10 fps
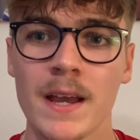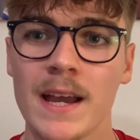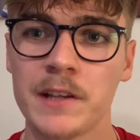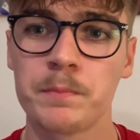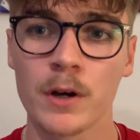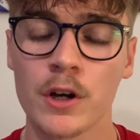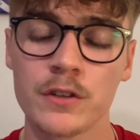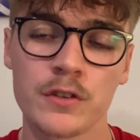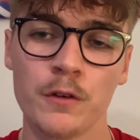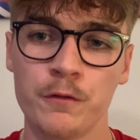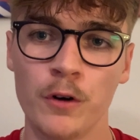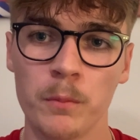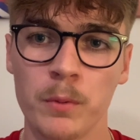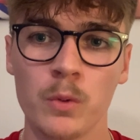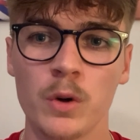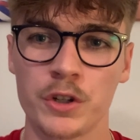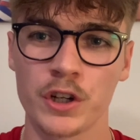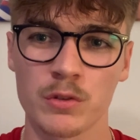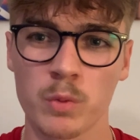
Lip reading: is because the football just